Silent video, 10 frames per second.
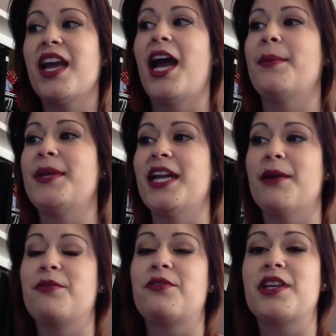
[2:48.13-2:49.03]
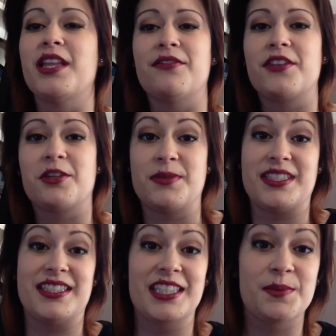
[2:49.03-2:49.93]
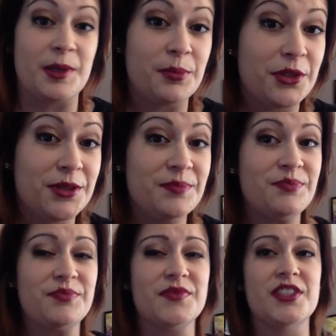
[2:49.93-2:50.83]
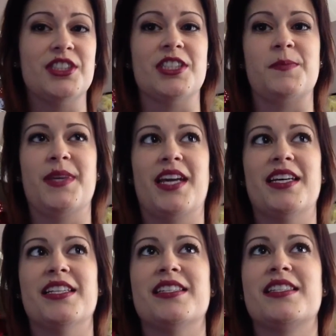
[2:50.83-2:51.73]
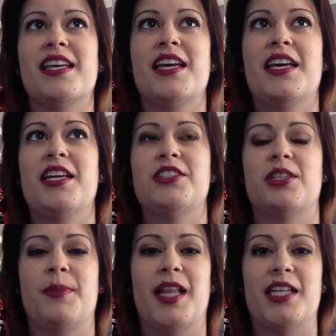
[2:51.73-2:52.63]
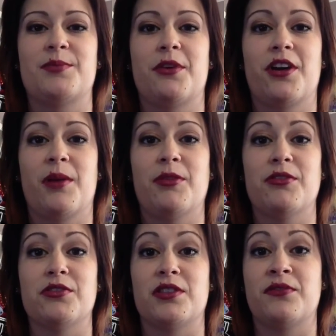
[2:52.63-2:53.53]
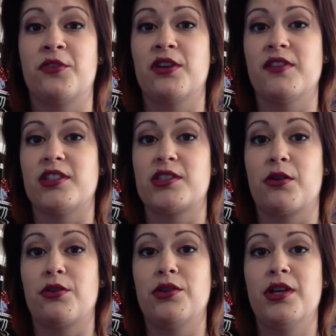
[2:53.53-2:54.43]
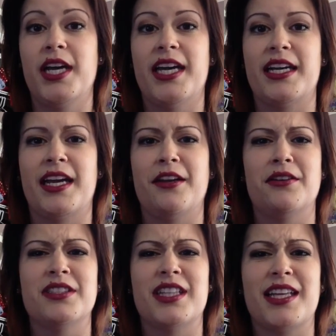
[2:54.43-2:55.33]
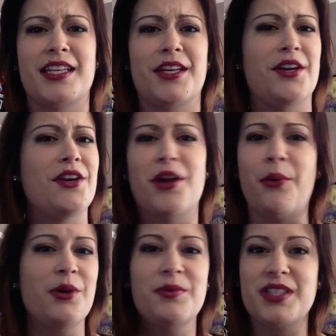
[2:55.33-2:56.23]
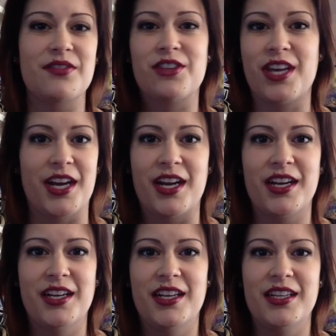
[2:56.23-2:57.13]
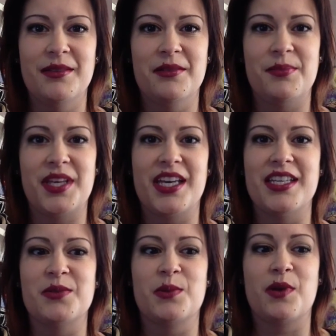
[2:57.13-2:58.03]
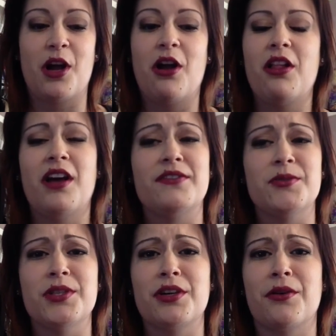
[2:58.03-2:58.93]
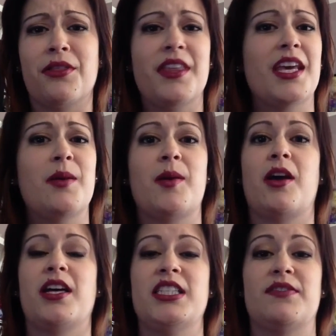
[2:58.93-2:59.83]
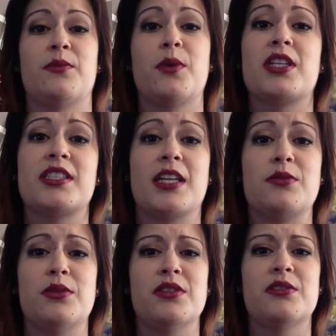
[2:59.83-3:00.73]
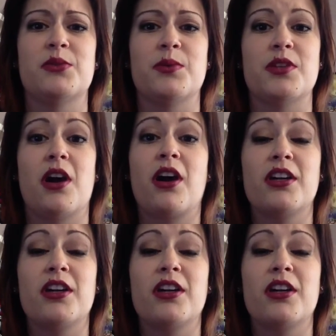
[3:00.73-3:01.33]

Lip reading: mean, I would really love for there to be 6 people, just because during my last program there was only 4 of us total, and I noticed that like no one was ever there because we were all off doing our own thing. We all had different work schedules, so it was hard